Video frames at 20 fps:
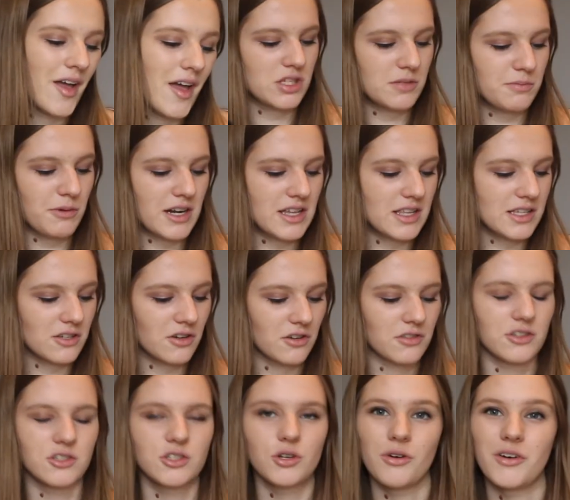Spray this on
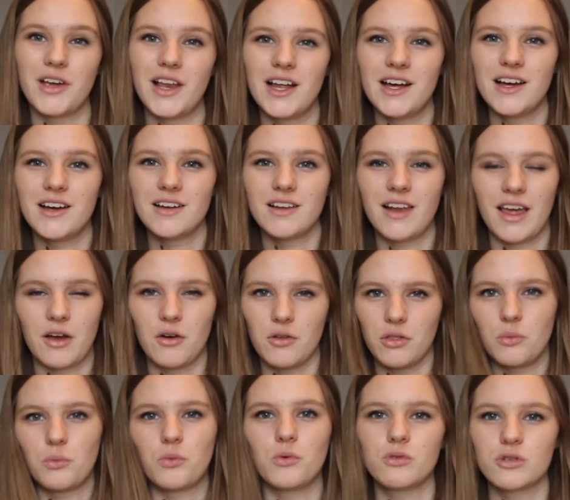the toilet, like on
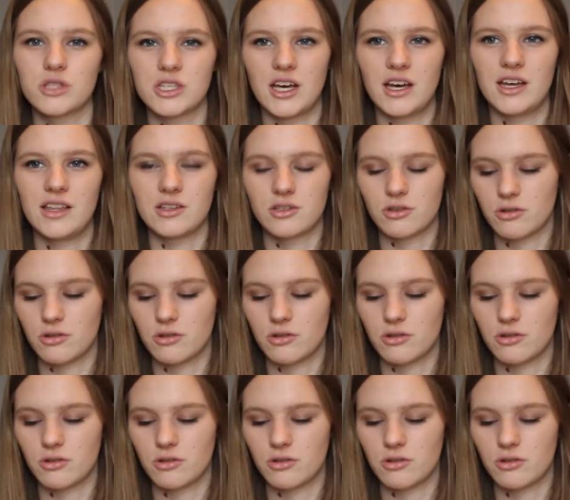the water in the